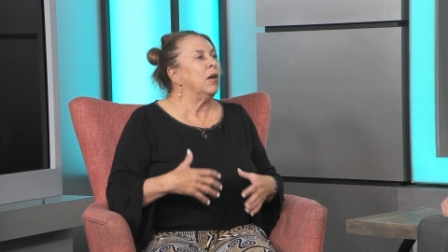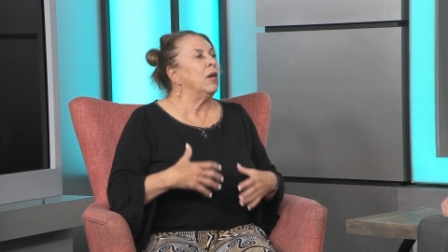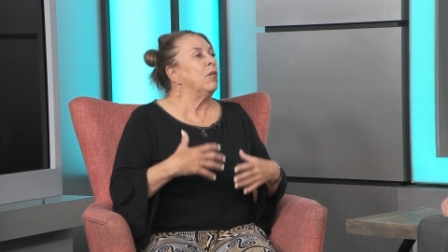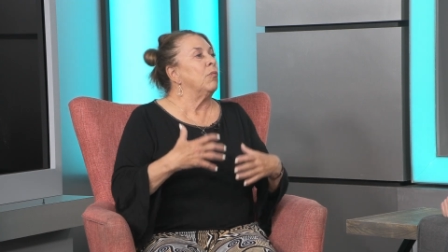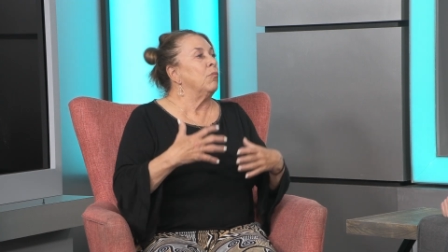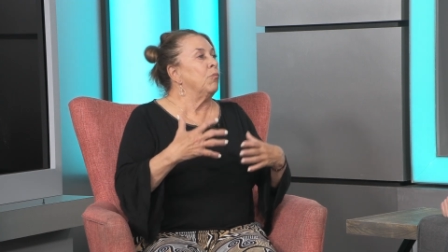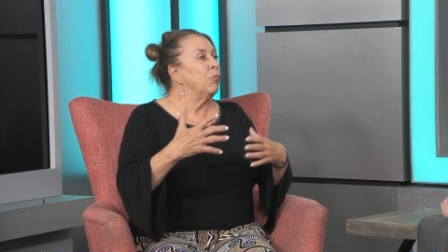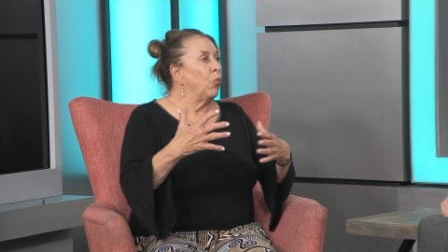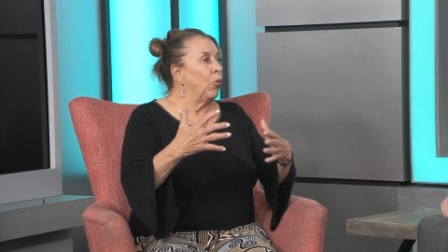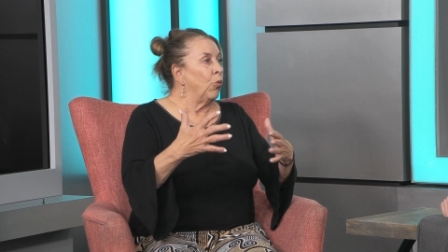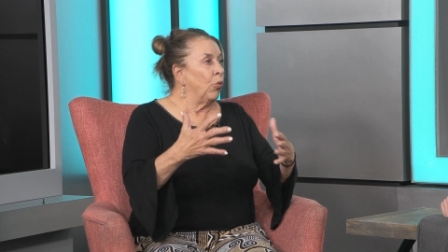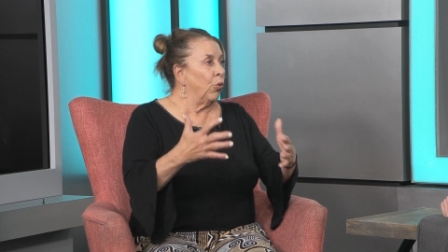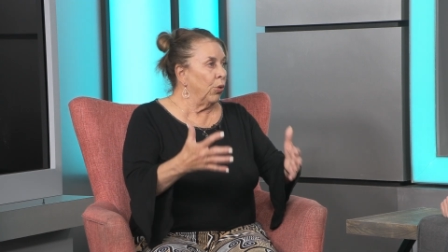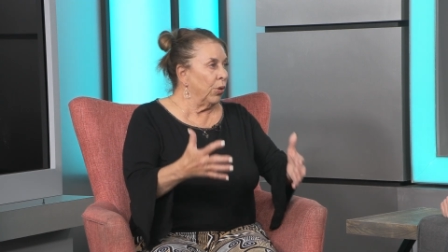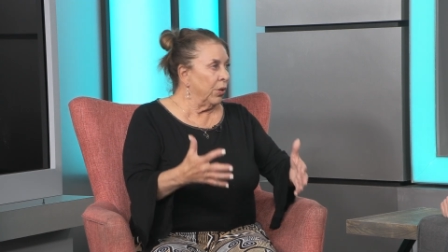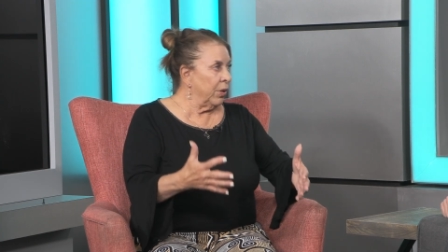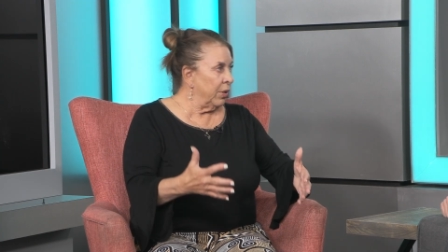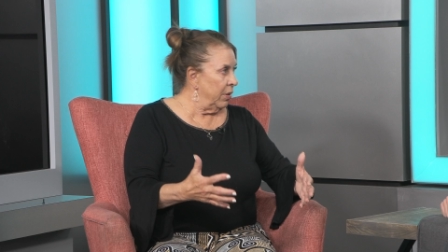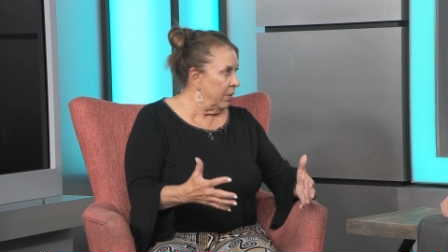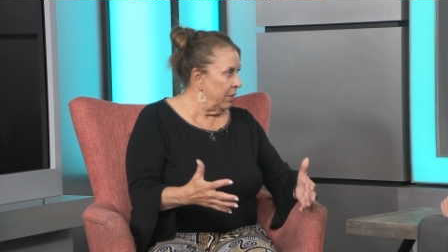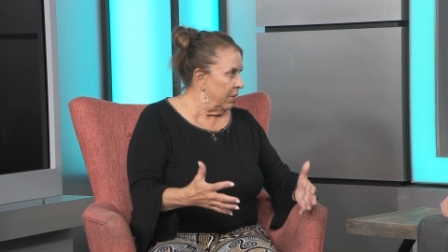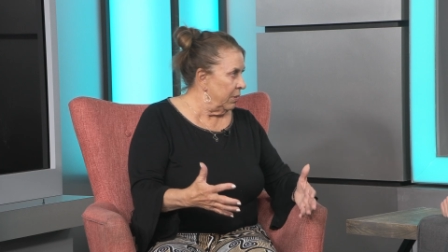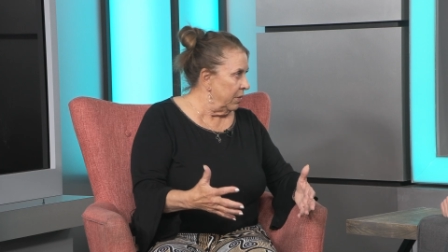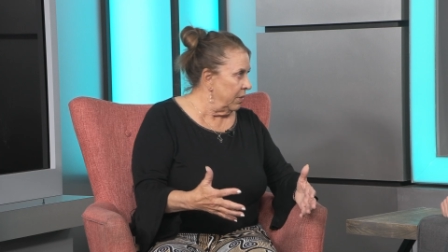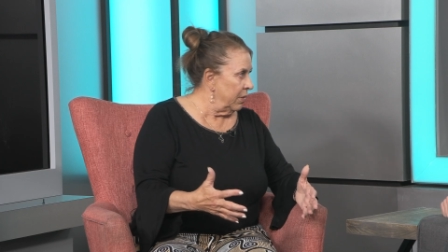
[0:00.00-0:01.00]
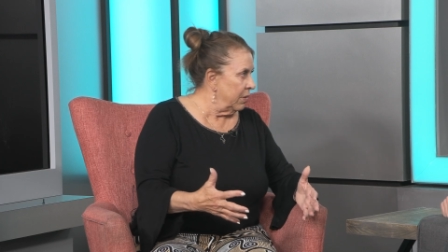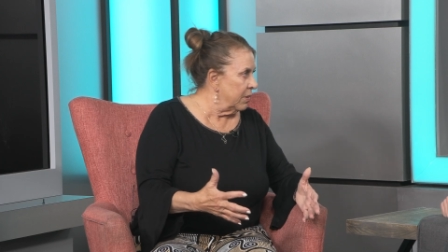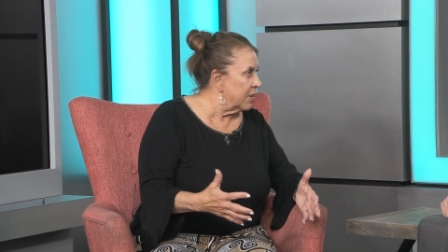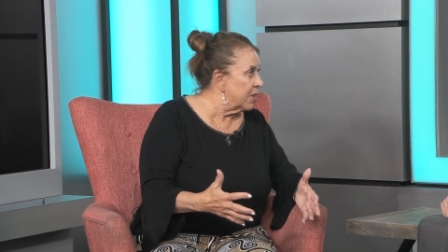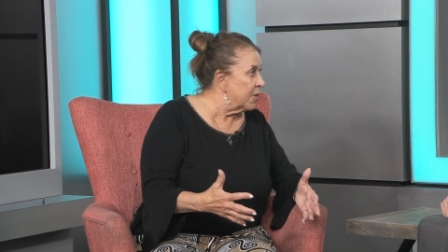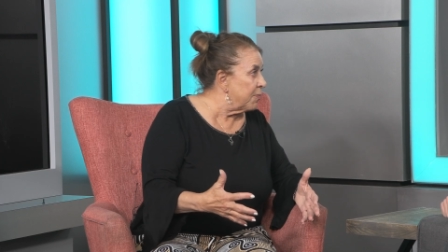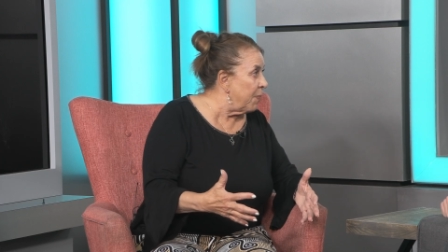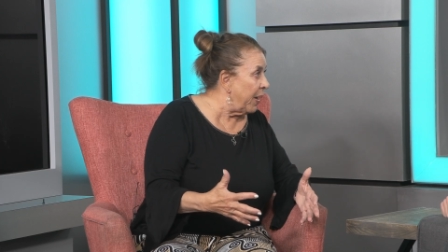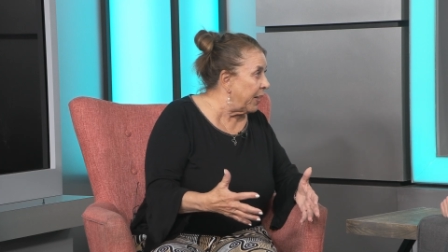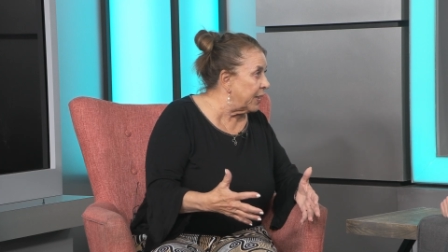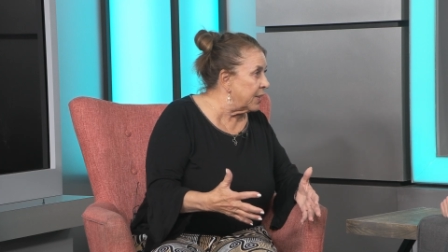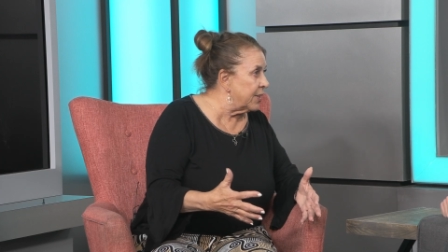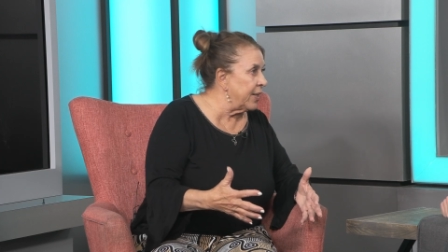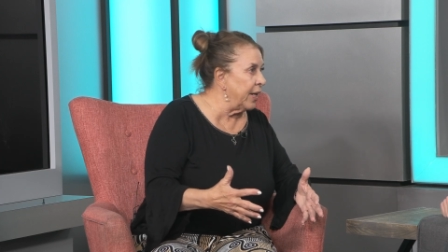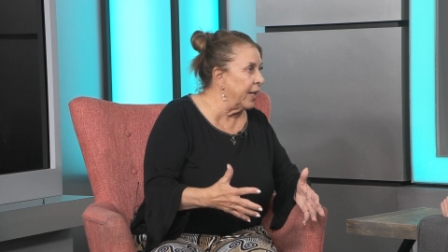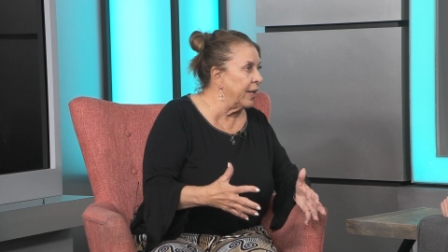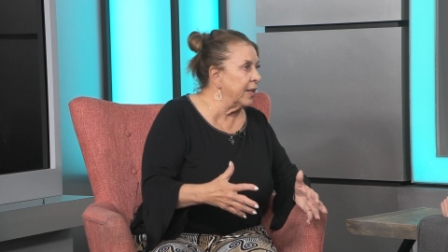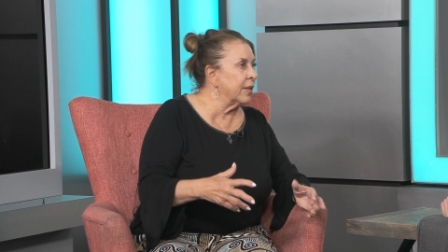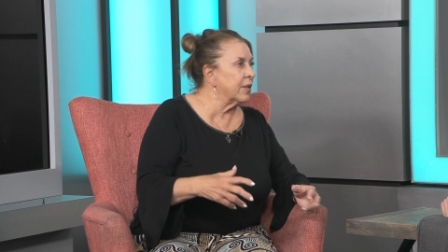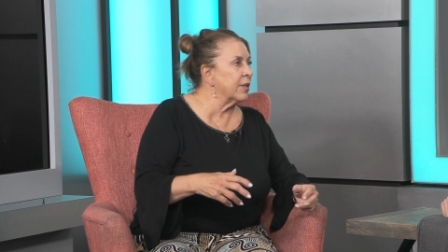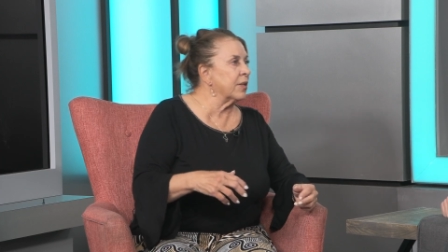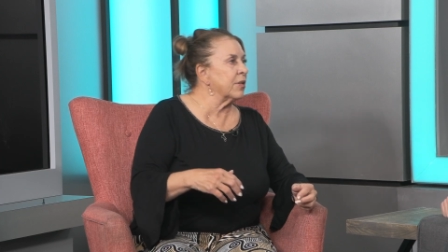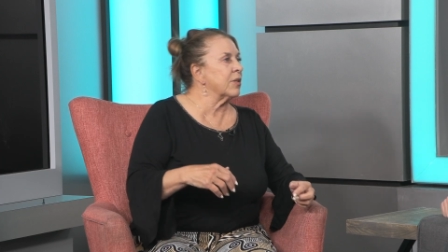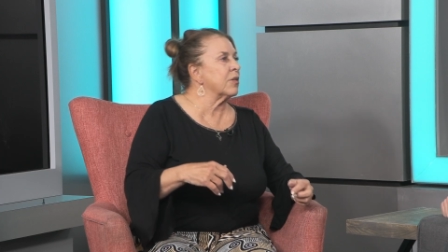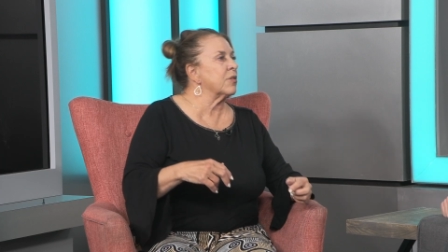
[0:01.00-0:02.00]
more
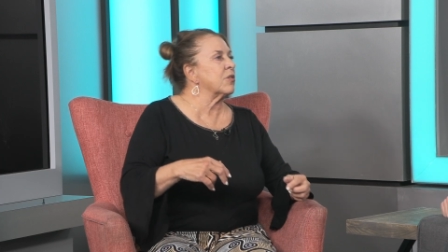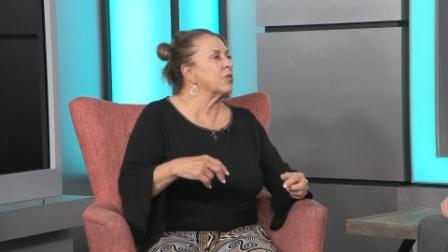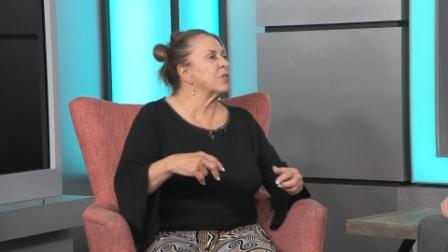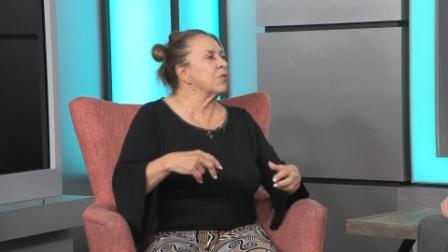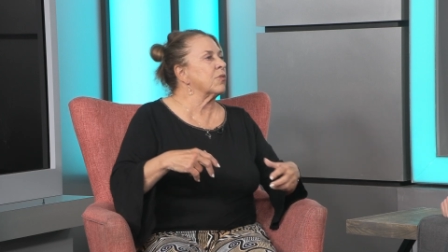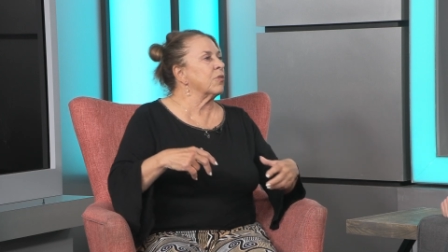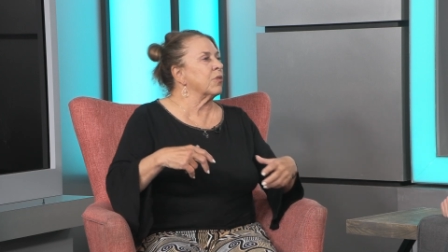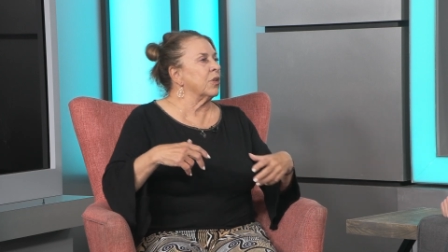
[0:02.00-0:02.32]
spectators.